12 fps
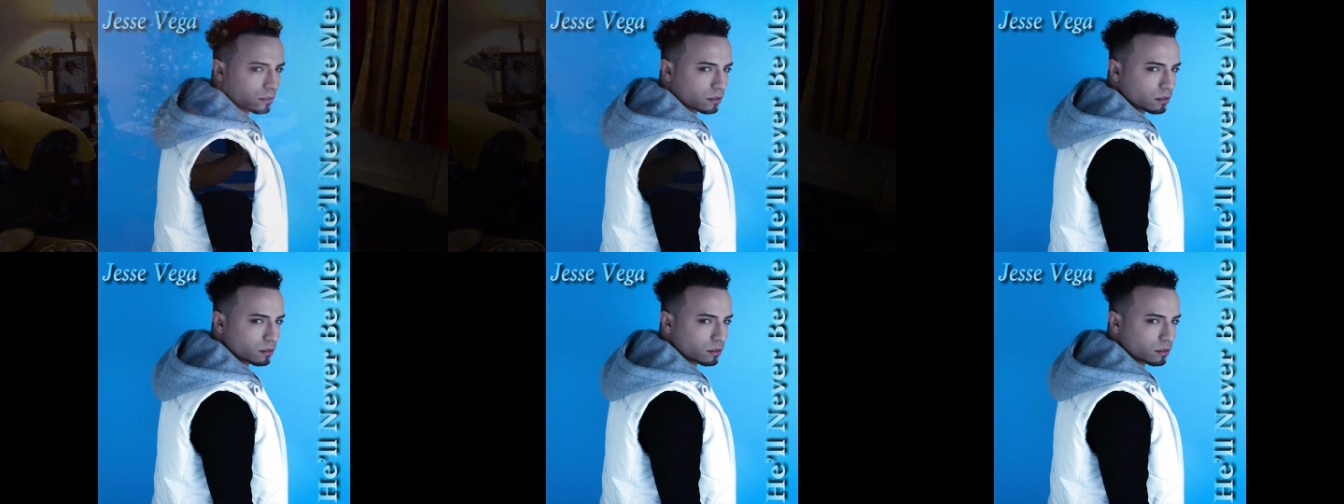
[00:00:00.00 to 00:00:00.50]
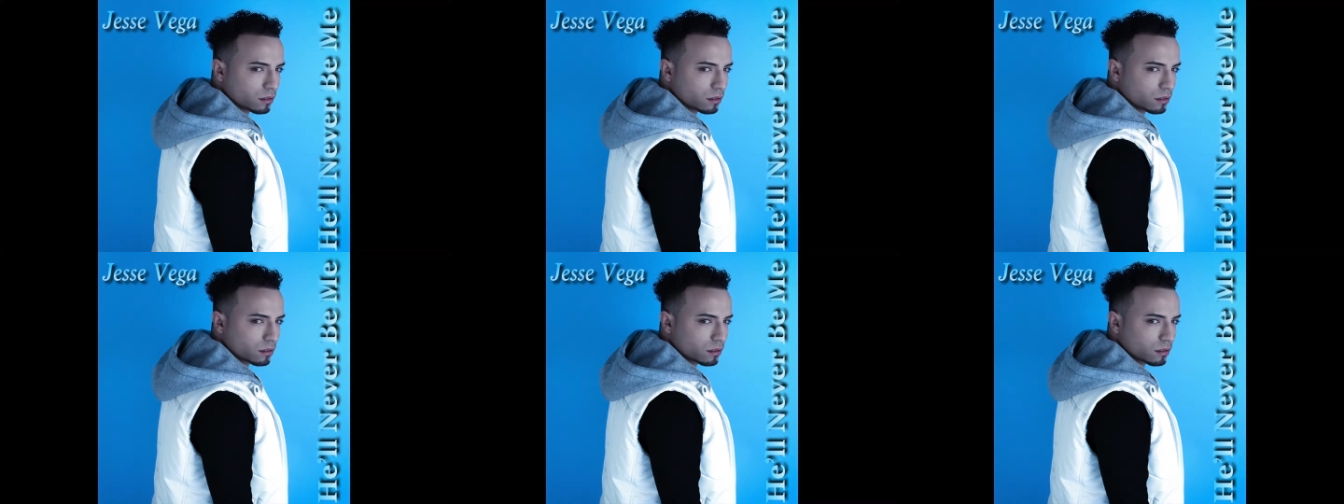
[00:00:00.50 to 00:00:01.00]
And I got a
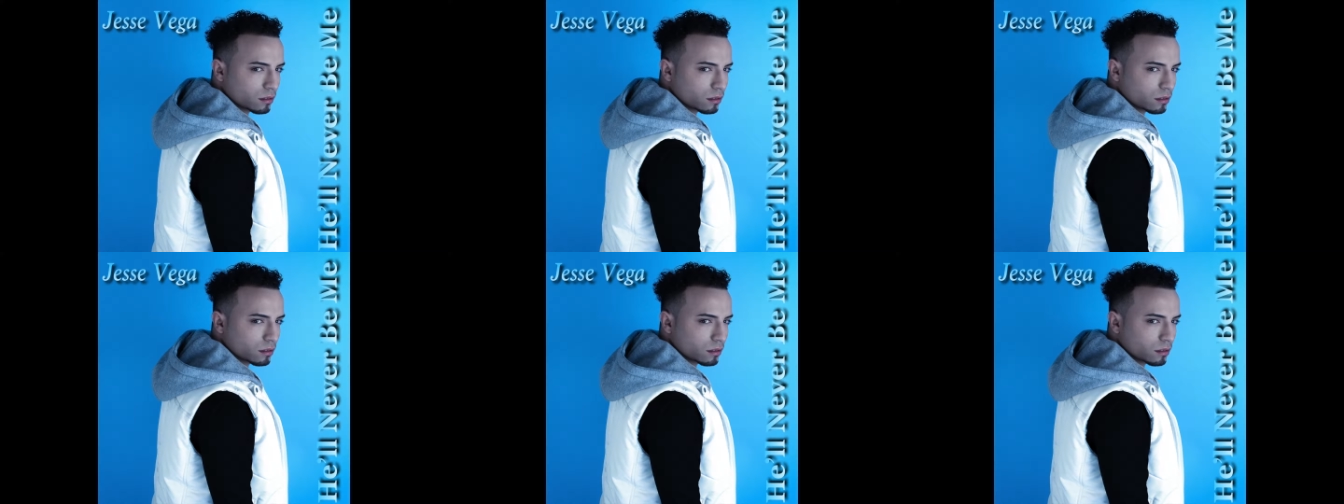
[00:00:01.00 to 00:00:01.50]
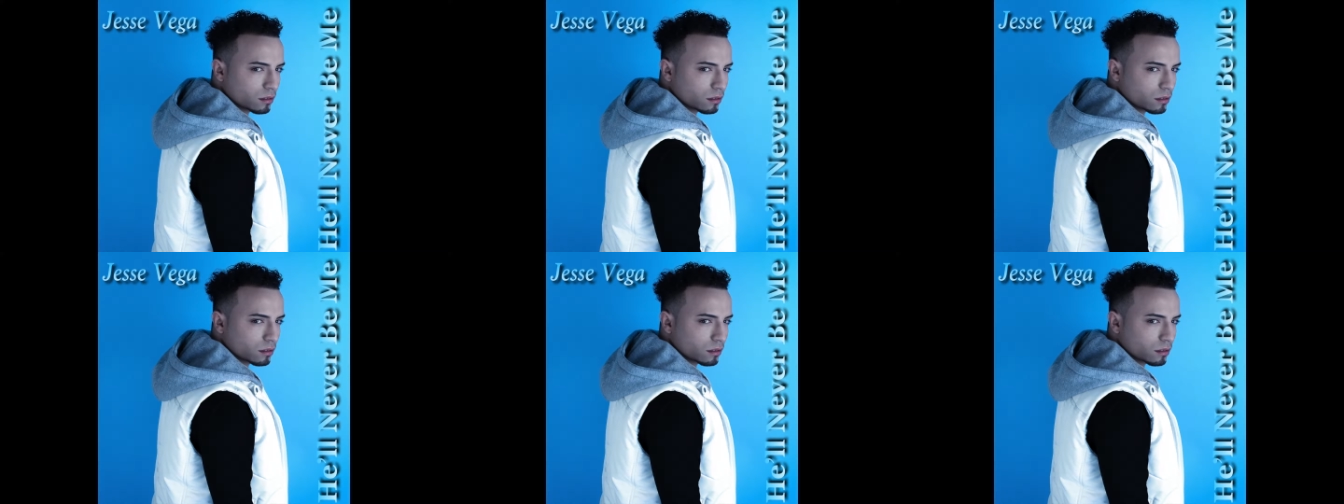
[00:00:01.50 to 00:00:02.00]
surprise for you guys. So guess
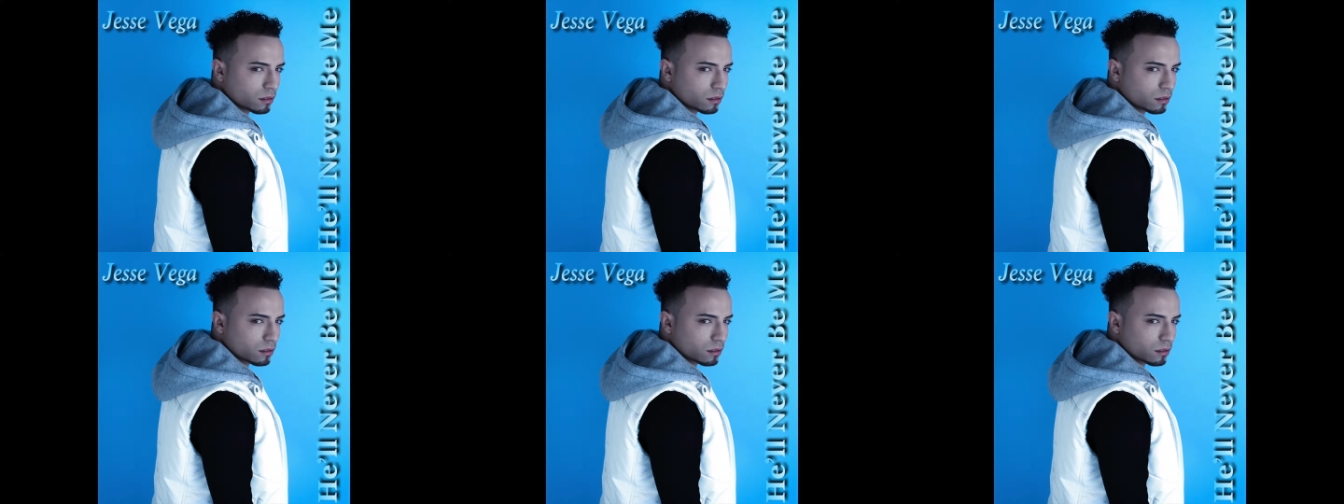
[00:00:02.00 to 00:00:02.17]
what?